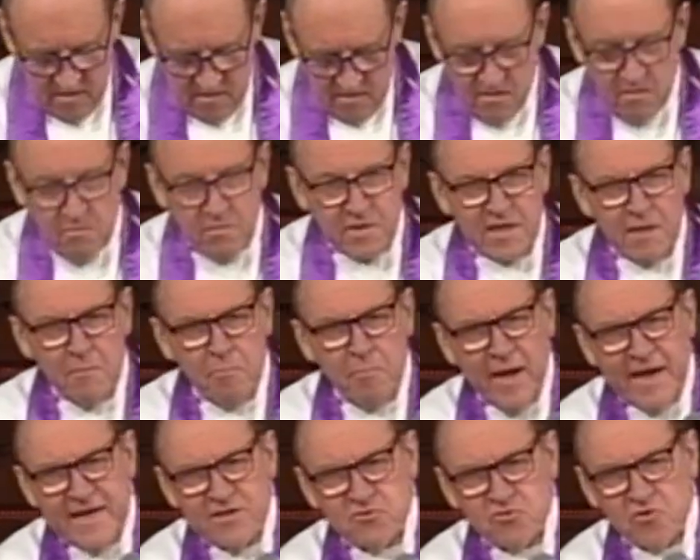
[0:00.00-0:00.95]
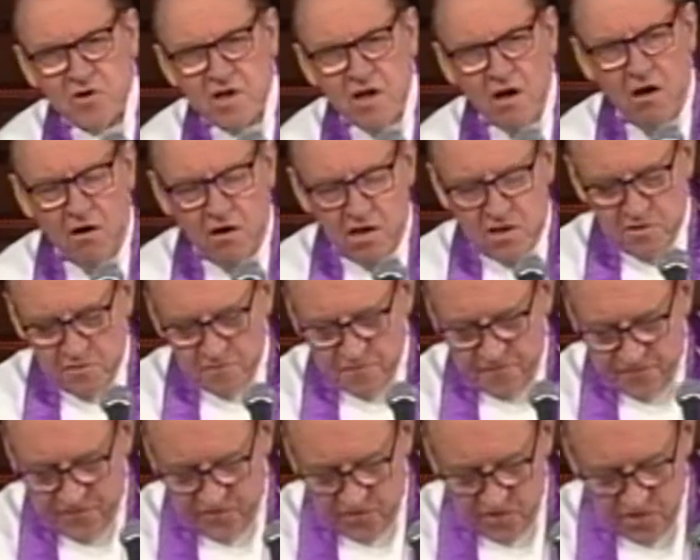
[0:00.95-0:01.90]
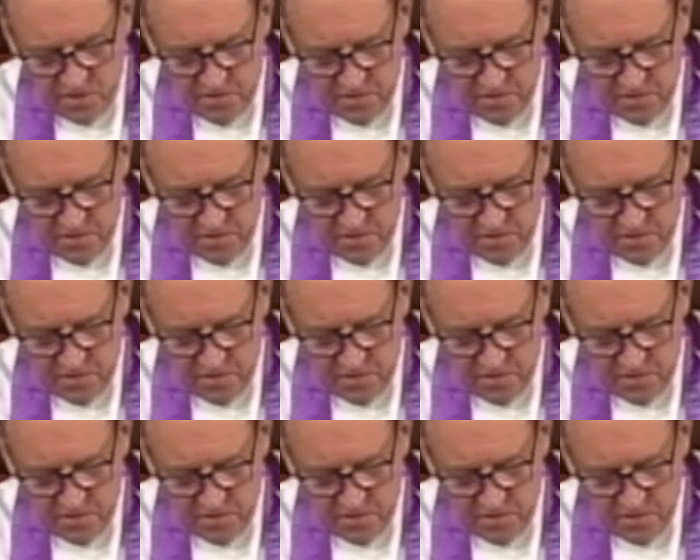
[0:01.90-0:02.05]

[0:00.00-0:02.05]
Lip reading: with a patriarchal view